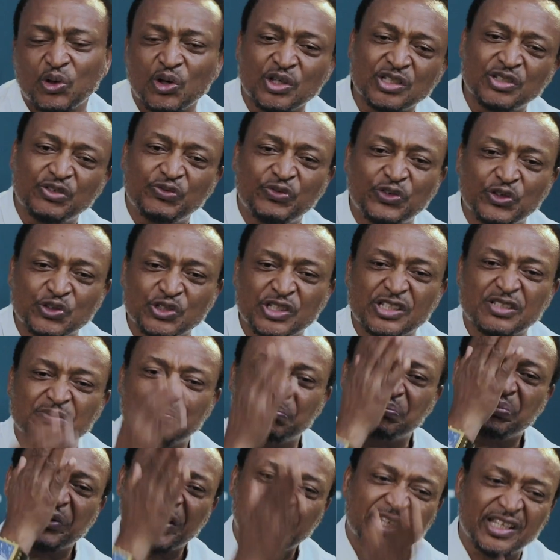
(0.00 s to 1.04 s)
because he feels
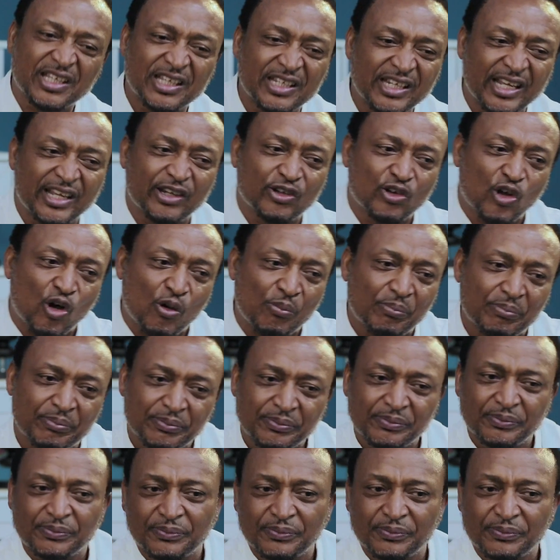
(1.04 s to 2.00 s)
he's breaking a norm.